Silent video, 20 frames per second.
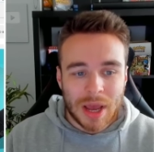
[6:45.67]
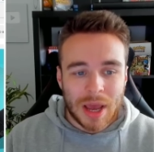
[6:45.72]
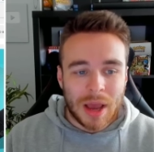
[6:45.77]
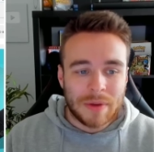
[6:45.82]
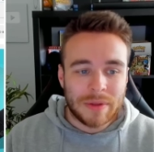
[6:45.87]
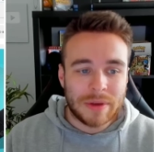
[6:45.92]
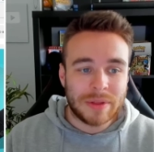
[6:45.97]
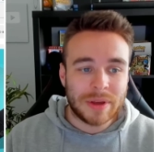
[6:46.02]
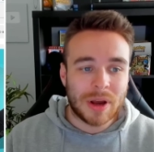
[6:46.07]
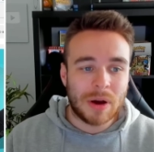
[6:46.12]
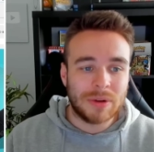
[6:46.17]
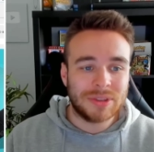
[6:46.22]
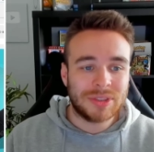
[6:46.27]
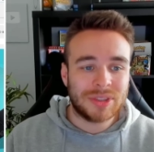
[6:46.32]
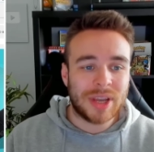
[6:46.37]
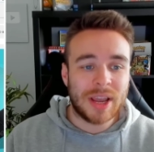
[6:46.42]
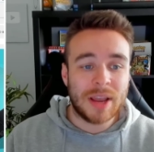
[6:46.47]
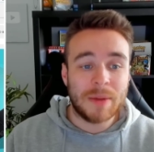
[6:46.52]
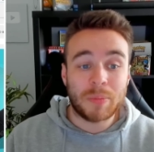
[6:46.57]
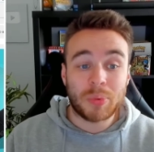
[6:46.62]
Then they go on to
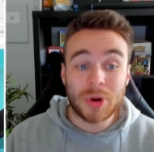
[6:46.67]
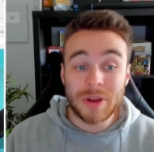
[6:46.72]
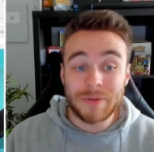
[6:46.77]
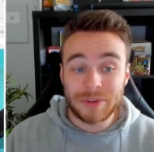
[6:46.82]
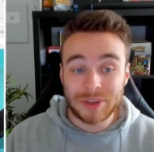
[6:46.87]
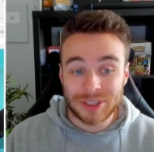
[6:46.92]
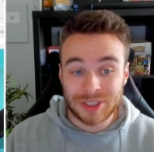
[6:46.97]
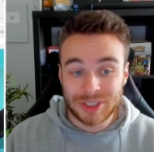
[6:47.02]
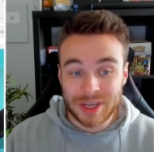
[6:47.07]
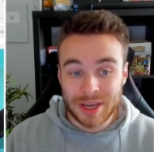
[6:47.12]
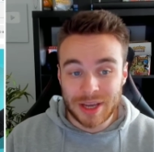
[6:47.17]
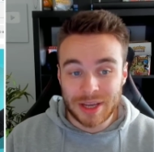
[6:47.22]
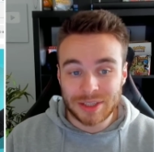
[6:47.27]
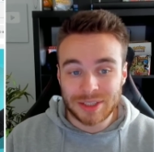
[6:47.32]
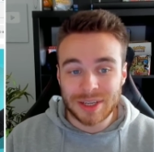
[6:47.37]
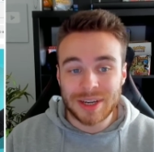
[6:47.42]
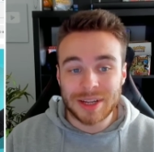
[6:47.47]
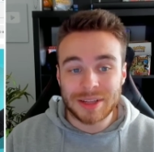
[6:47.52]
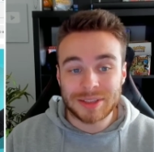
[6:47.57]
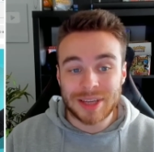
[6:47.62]
say, "In previous
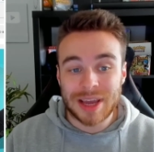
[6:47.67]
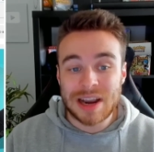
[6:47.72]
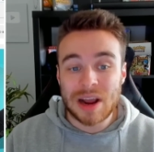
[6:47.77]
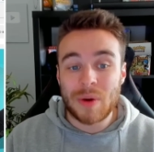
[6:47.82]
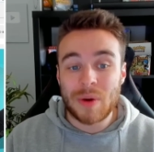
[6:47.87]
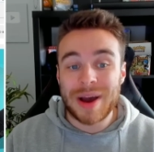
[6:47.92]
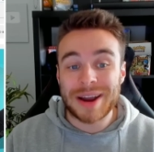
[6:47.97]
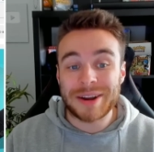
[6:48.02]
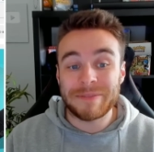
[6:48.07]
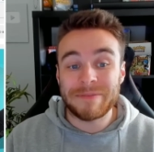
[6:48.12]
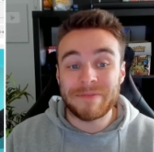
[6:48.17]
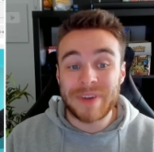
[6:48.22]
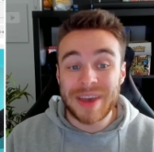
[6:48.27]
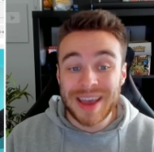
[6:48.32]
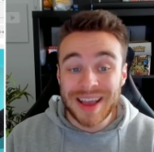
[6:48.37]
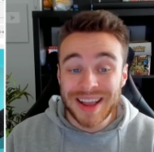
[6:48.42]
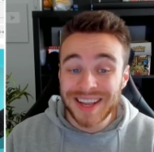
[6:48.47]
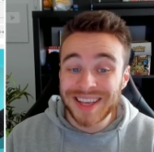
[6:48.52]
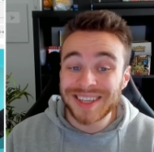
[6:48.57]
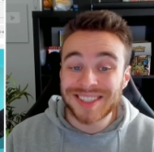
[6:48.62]
years, Nintendo had a
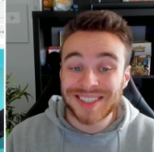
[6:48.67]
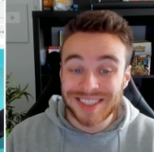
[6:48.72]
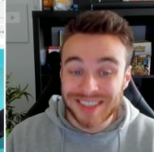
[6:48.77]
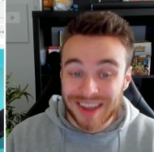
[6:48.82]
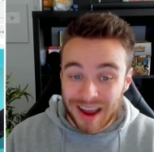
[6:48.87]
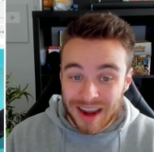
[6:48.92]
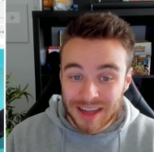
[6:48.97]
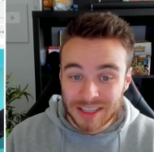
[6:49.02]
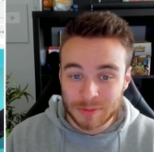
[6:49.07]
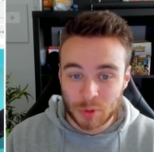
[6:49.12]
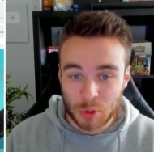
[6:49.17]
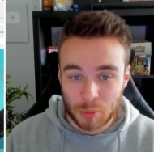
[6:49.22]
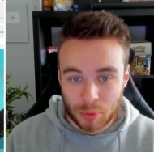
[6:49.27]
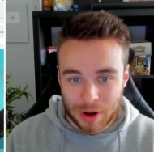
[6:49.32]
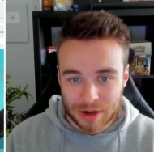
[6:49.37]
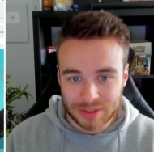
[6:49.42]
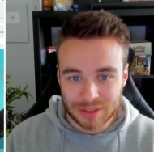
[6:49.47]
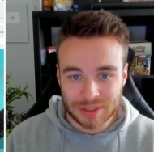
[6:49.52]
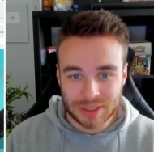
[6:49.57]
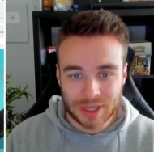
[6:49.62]
fairly sizable
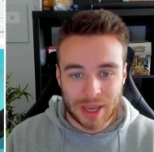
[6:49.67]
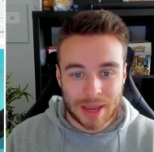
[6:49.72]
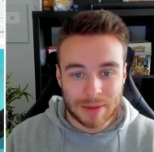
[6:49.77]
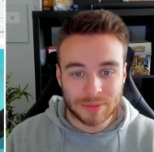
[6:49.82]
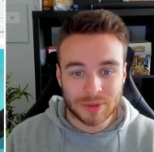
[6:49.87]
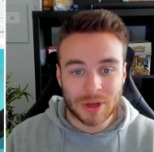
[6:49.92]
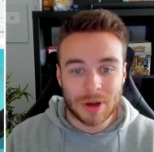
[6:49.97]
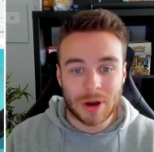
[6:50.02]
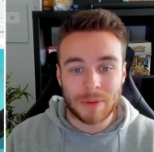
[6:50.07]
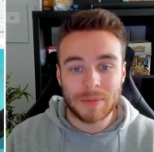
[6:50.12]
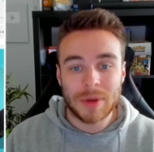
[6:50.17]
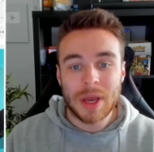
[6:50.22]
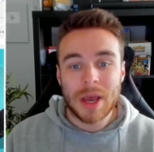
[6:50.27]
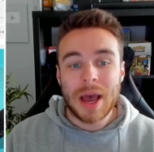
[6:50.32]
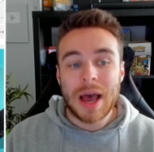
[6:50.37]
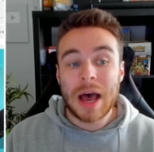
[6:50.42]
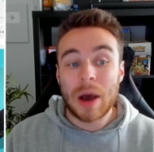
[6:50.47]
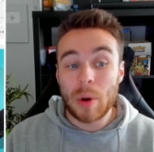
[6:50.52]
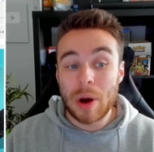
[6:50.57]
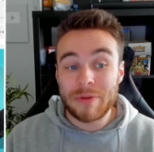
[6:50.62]
presence at Gamescom.
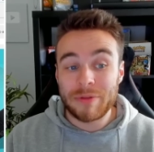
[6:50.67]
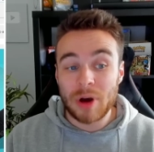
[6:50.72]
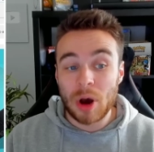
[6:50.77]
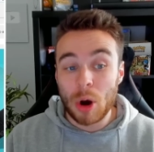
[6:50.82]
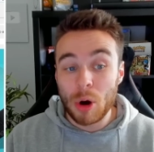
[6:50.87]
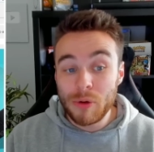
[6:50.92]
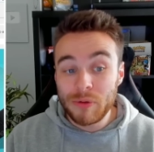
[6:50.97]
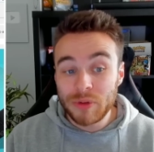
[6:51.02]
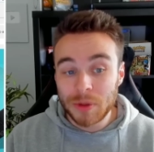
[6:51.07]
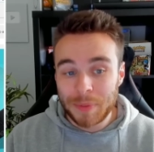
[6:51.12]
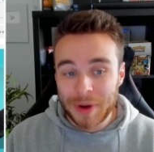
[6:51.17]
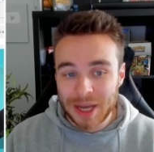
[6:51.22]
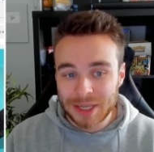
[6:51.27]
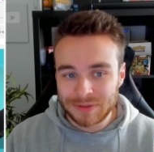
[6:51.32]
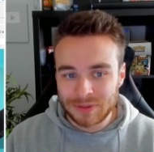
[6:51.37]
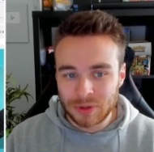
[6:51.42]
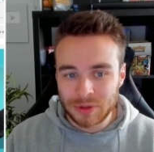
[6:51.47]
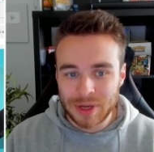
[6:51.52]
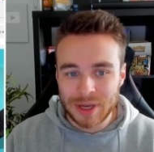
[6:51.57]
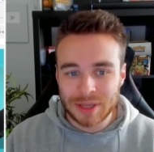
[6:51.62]
However, over the
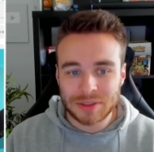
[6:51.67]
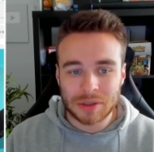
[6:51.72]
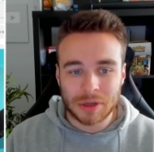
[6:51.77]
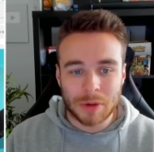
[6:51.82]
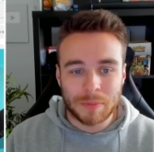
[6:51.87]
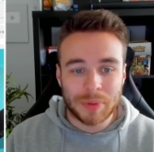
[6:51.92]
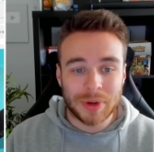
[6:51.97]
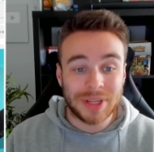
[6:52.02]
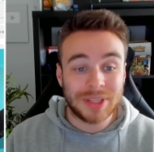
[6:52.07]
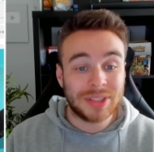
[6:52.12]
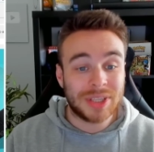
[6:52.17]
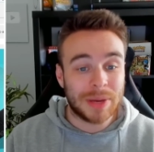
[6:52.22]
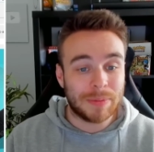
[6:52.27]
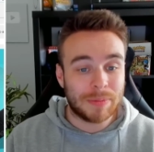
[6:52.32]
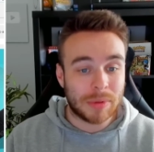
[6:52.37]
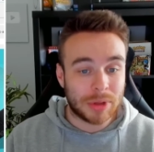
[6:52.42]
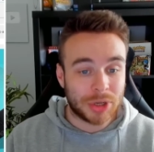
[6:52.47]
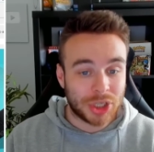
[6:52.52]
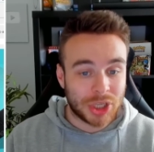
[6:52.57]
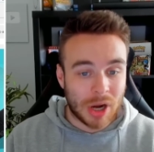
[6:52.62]
past few years, the company
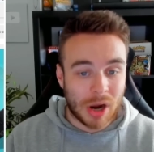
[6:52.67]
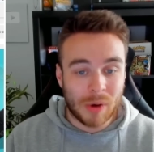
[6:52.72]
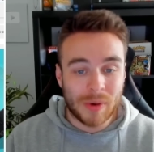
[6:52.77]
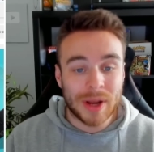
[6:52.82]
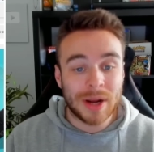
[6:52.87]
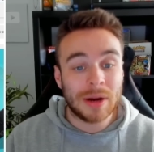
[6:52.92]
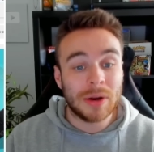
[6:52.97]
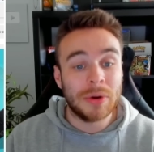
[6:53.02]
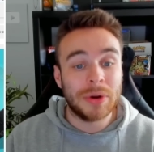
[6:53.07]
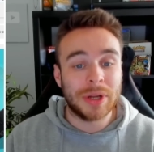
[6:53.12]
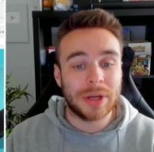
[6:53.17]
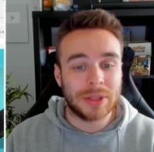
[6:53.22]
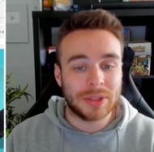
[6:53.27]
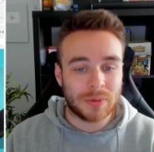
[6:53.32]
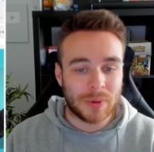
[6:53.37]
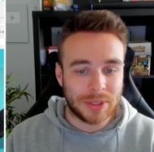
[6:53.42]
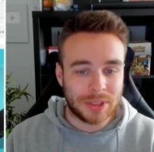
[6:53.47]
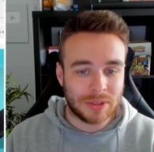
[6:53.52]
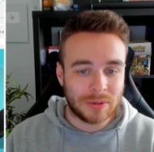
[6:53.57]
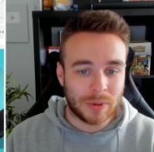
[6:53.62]
skipped the show, including in
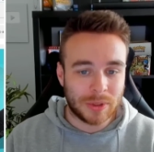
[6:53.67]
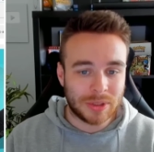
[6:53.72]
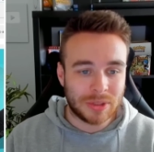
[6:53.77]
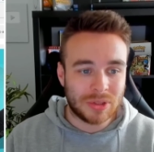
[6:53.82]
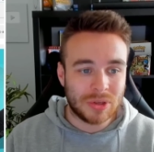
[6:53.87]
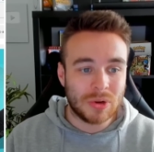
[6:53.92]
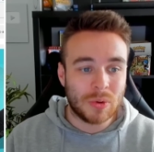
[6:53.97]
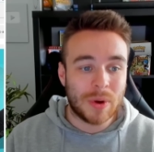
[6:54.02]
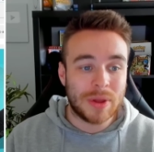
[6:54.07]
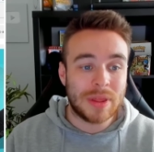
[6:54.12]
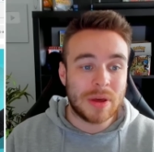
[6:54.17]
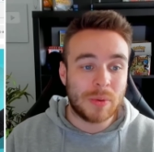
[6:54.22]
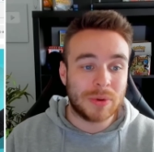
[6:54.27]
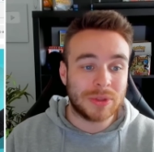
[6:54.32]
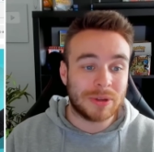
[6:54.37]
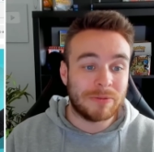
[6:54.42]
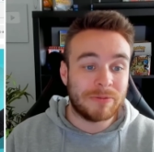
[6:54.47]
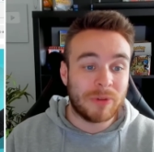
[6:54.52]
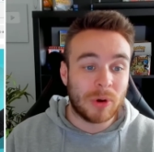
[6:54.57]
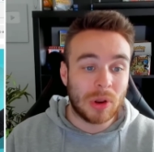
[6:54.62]
2022 when there
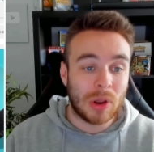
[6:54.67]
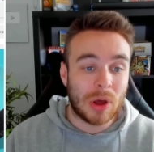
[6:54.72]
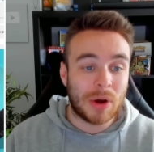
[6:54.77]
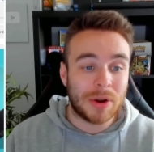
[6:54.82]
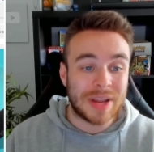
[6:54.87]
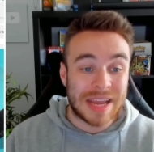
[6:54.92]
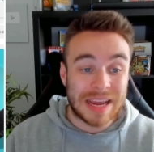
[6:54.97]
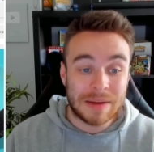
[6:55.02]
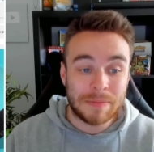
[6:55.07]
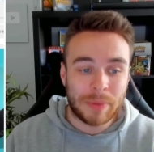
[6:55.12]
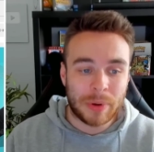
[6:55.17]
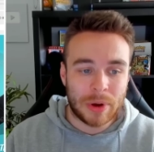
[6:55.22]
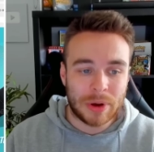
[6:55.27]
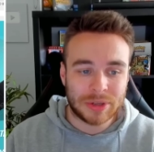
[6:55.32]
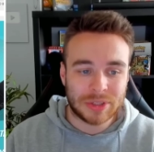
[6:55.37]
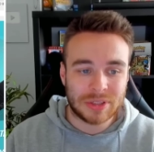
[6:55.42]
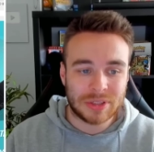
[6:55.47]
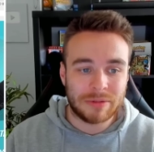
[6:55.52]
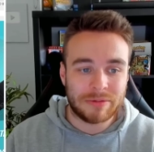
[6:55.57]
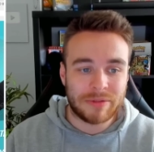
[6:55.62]
was a full-on
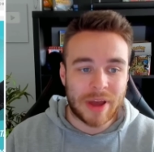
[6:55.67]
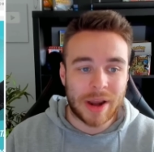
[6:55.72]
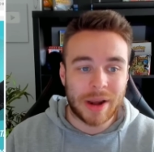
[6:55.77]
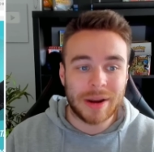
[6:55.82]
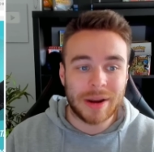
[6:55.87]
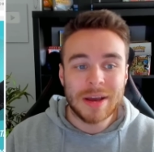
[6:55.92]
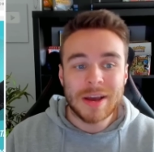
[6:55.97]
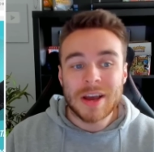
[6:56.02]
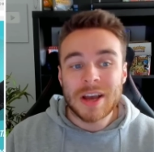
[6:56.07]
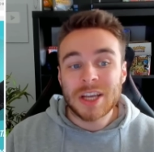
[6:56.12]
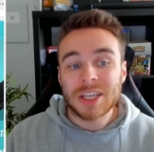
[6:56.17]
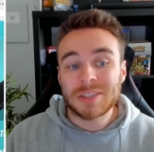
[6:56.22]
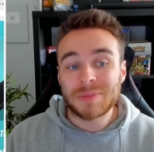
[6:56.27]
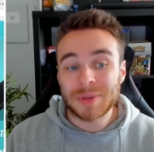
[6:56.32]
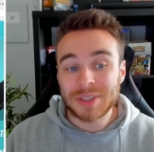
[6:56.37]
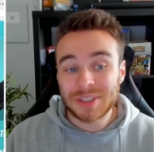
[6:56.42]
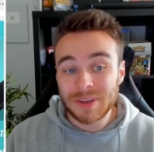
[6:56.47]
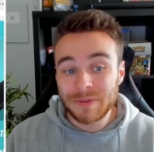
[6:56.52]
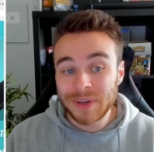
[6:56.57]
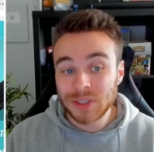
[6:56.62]
in-person event.
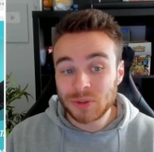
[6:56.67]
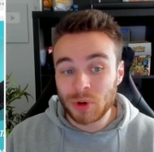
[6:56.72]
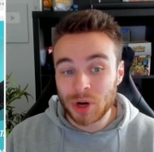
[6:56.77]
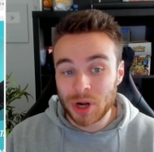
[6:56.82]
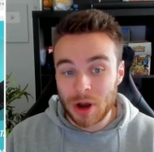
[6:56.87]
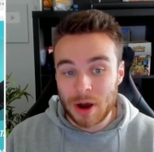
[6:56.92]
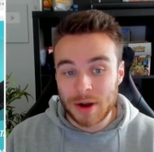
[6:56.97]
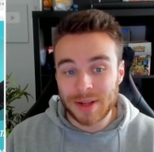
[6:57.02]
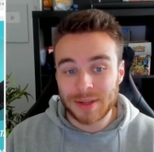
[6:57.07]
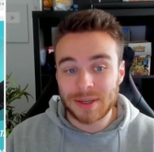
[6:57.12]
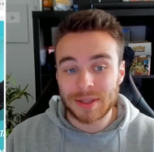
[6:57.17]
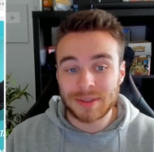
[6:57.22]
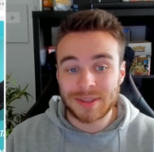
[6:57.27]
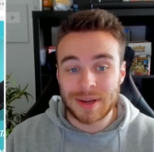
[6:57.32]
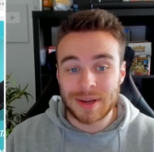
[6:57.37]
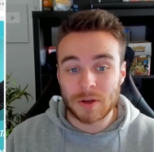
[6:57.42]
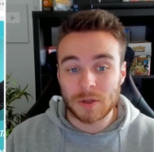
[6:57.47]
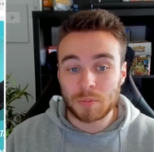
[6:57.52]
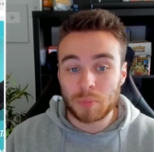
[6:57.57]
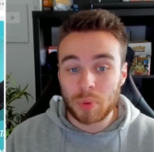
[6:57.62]
Specifics regarding
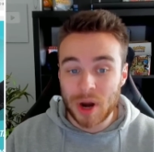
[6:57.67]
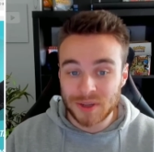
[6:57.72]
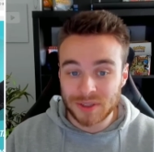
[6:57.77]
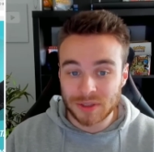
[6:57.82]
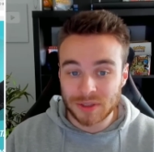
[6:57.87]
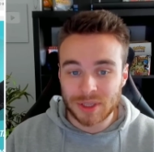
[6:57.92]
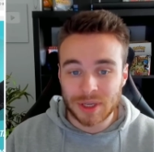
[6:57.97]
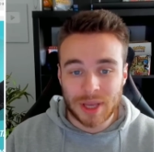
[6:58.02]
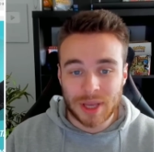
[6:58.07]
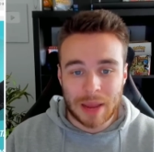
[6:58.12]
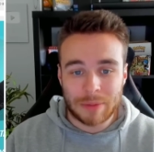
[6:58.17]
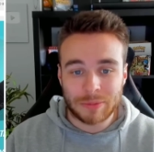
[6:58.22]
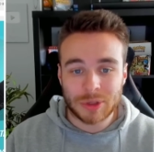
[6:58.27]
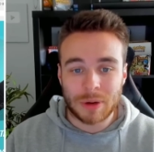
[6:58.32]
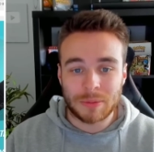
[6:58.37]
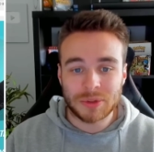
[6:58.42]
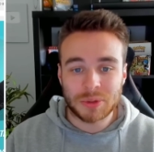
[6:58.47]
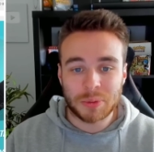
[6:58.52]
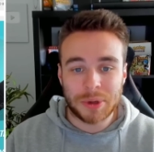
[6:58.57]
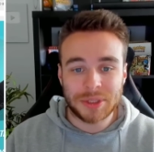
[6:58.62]
Nintendo's presence at
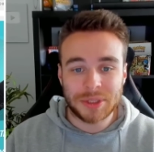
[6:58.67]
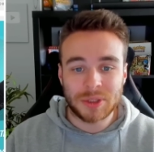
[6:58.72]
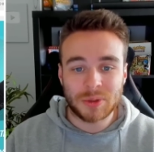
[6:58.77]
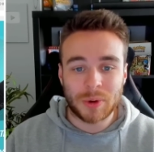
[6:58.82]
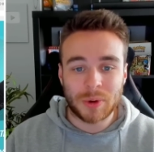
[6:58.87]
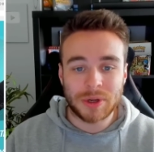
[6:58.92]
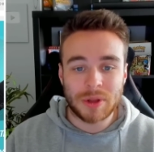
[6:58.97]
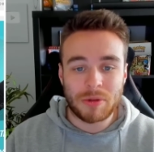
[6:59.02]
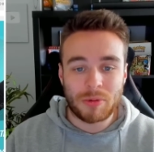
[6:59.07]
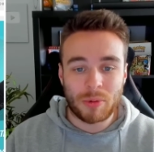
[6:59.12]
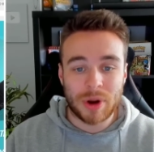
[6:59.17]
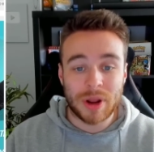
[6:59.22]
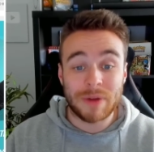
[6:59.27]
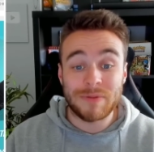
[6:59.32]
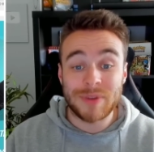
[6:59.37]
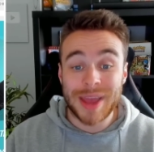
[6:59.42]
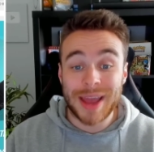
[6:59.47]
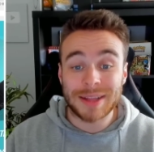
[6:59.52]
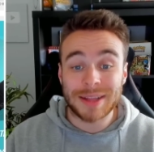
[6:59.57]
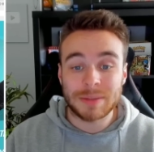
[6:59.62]
Gamescom 2023
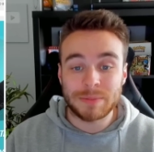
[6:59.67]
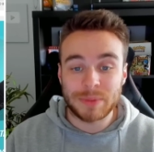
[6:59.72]
have yet to be